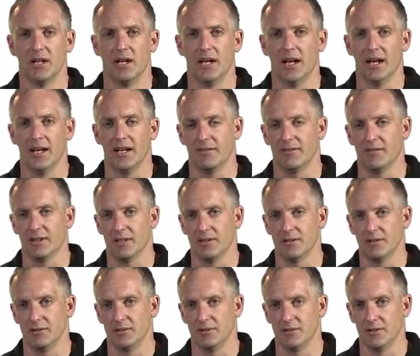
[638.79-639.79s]
Adding
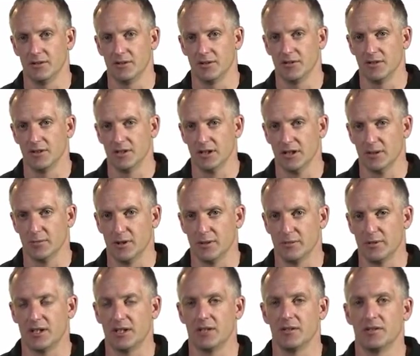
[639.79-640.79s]
value to vanilla by
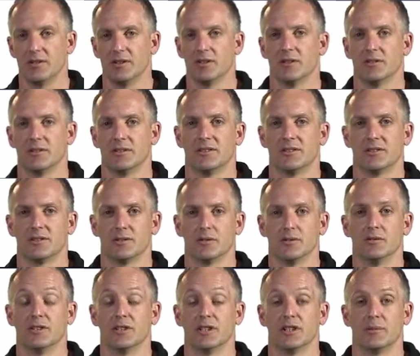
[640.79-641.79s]
making vanilla essence or
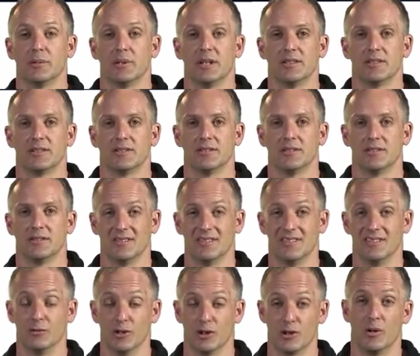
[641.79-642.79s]
vanilla paste
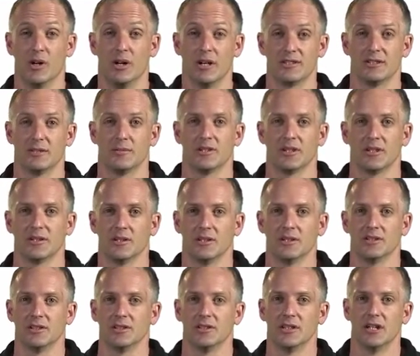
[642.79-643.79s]
requires some
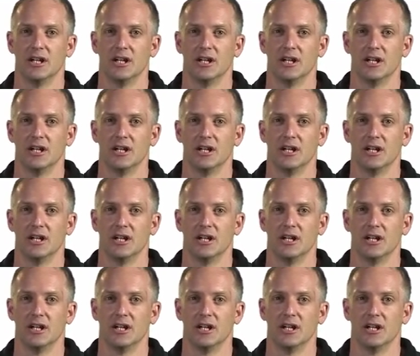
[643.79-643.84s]
technology.